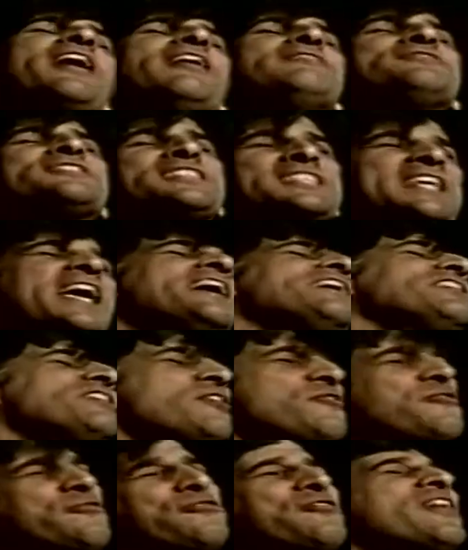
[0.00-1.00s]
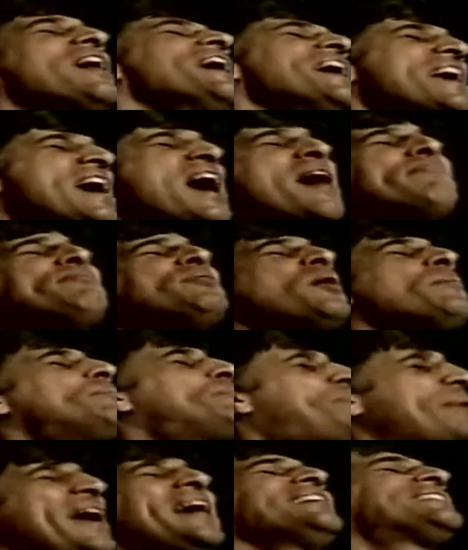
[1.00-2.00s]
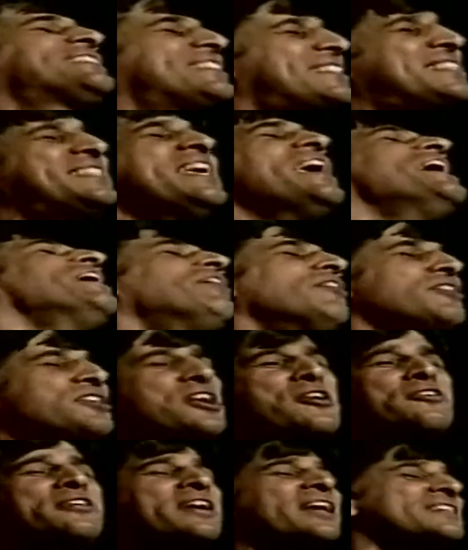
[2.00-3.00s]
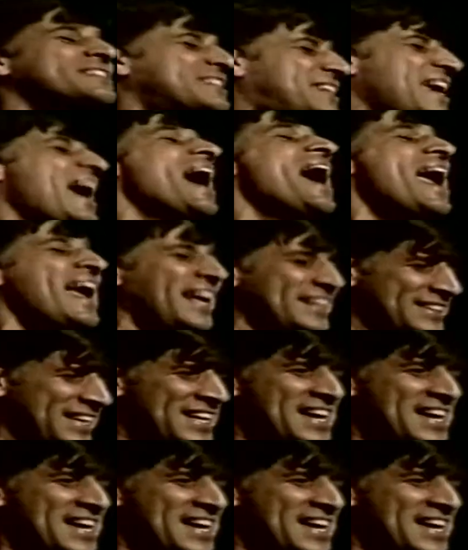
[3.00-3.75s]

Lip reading: I've set you free. I'm the best deal you can get.